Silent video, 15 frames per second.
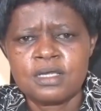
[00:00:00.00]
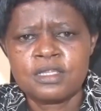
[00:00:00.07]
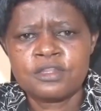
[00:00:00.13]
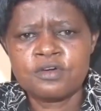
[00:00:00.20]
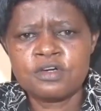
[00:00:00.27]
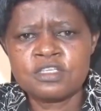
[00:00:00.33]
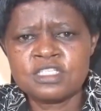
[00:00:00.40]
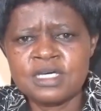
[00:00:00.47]

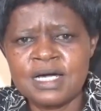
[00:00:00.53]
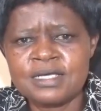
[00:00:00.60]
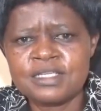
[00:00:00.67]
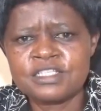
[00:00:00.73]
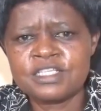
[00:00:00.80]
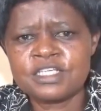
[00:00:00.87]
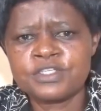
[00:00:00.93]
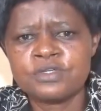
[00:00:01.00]
Those are the
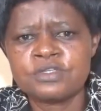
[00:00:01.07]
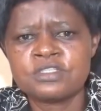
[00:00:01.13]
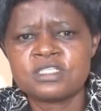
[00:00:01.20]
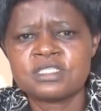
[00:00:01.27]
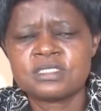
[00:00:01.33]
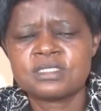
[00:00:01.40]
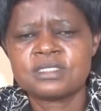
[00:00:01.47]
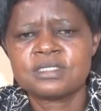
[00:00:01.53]

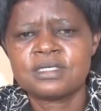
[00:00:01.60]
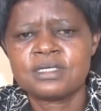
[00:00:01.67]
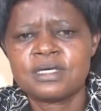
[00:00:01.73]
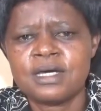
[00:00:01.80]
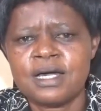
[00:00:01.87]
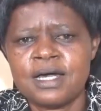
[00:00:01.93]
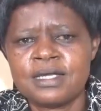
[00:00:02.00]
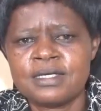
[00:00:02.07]
sections
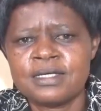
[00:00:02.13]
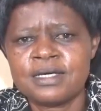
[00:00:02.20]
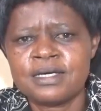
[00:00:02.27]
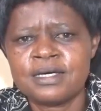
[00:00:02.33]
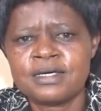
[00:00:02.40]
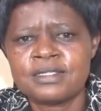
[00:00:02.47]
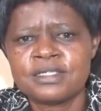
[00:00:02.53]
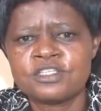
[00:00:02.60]

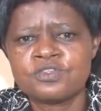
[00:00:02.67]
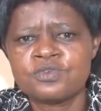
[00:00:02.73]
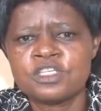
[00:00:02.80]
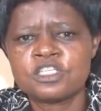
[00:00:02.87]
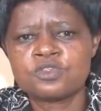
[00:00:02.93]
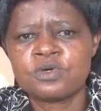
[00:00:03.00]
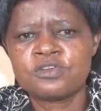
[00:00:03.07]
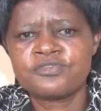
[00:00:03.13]
under the
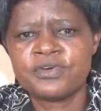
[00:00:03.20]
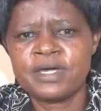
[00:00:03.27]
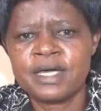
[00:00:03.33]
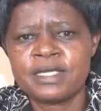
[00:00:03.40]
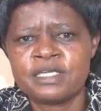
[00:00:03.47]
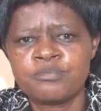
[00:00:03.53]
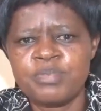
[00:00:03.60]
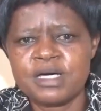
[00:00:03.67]
Students' Welfare
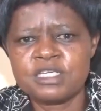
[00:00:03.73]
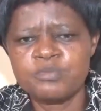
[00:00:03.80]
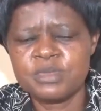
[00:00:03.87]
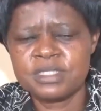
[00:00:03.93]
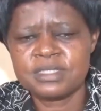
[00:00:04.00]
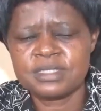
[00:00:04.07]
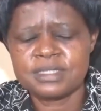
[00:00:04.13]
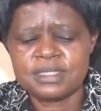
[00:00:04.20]

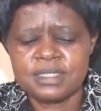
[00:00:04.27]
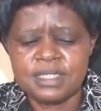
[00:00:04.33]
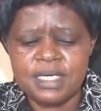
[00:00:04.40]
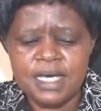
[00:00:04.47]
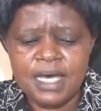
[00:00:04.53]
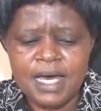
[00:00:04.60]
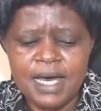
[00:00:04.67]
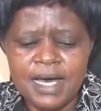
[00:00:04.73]
Department.
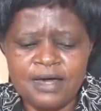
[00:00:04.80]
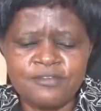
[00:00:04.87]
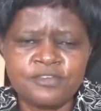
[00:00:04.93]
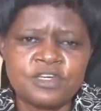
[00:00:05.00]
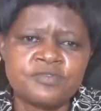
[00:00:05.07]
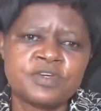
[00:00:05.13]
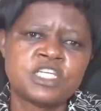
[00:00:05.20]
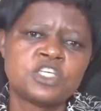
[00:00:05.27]
I've
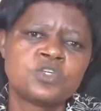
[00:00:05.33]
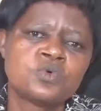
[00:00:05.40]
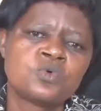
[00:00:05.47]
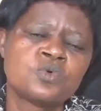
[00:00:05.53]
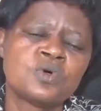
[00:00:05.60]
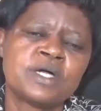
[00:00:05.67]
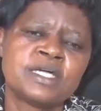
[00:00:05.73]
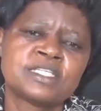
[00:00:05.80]
given
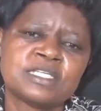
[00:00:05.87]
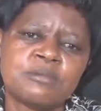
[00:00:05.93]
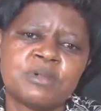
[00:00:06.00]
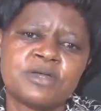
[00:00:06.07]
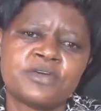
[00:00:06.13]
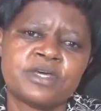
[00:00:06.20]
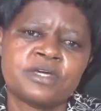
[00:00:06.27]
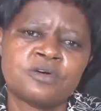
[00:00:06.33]
you a
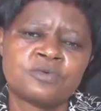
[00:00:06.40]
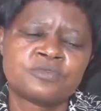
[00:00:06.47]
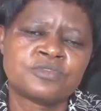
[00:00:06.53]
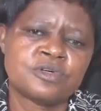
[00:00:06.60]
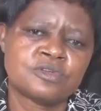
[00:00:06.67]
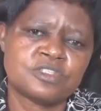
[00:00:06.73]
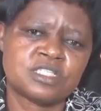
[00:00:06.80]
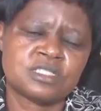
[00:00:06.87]
summary of
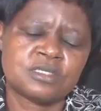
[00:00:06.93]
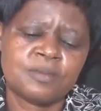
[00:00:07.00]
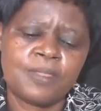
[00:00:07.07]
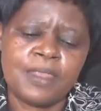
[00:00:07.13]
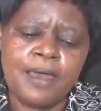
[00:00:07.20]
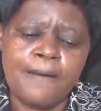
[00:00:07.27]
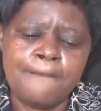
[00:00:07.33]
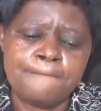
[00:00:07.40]
those,
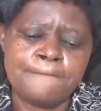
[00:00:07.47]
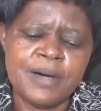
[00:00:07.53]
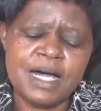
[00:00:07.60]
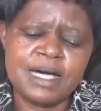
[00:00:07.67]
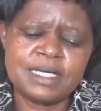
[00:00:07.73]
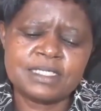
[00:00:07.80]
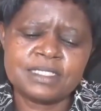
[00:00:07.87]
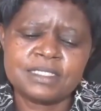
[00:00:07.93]

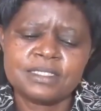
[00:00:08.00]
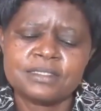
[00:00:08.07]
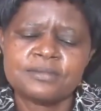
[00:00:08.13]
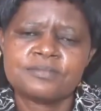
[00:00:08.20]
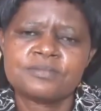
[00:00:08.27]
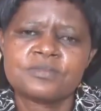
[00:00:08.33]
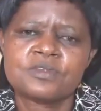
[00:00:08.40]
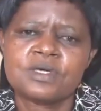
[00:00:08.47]
but
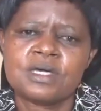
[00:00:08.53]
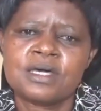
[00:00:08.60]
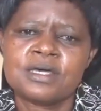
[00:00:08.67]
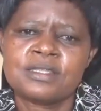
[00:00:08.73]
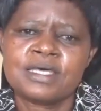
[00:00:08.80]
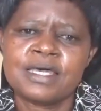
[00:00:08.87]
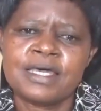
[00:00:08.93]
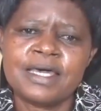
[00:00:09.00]

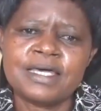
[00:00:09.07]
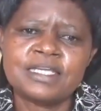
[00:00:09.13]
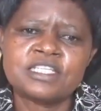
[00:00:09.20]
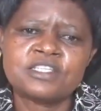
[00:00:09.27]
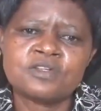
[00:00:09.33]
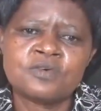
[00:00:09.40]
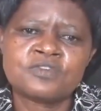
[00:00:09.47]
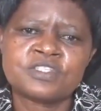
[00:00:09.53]
the
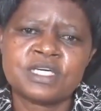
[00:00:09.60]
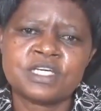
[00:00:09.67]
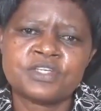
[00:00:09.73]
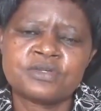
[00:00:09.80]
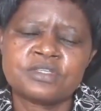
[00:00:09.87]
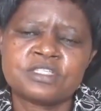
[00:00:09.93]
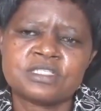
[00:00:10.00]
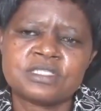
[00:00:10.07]
heads of
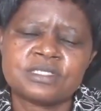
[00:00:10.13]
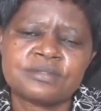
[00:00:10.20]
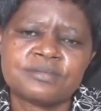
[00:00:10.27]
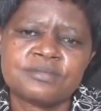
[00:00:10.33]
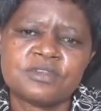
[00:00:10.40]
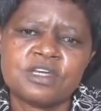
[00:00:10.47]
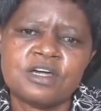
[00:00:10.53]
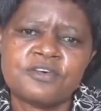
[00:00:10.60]
sections
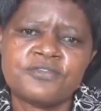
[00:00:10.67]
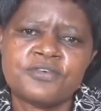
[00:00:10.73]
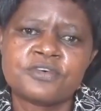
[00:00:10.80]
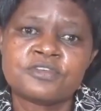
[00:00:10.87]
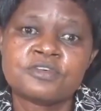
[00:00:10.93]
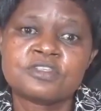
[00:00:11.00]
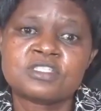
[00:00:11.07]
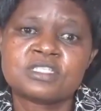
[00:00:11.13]
for
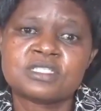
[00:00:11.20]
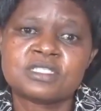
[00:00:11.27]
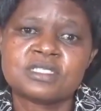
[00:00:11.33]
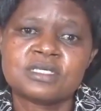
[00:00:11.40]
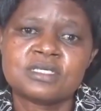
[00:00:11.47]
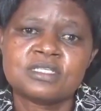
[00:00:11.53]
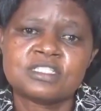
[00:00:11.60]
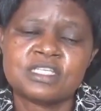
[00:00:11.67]
those
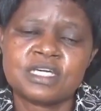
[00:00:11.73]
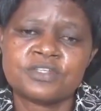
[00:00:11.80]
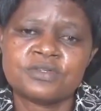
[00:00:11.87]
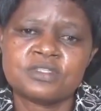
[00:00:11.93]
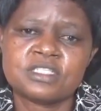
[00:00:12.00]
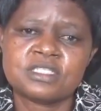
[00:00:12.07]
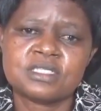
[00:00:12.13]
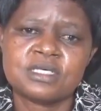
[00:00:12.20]

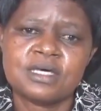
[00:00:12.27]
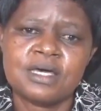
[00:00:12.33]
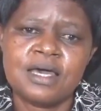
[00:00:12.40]
sections